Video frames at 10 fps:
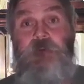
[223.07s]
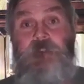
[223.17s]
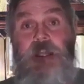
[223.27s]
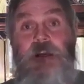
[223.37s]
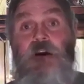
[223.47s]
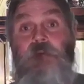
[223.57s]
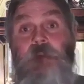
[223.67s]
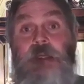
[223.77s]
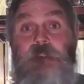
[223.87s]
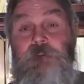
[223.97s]
that, that's
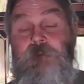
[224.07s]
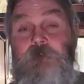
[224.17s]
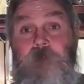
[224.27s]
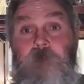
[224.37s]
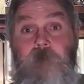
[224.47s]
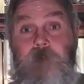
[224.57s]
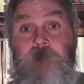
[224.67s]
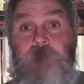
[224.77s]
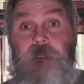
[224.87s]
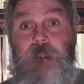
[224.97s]
what that all means.
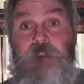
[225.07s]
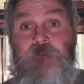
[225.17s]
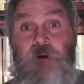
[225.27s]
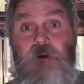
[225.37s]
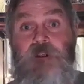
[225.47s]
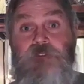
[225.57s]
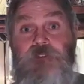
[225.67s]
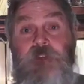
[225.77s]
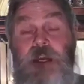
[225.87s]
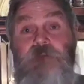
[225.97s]

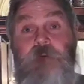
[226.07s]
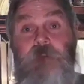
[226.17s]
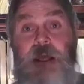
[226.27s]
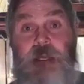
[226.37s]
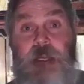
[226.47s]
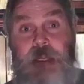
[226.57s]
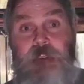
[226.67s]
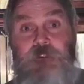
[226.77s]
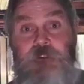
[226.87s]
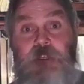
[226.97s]
As far as
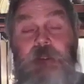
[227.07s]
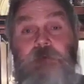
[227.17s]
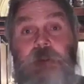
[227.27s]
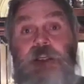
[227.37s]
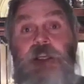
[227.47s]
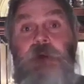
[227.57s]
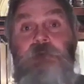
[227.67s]
everybody has to,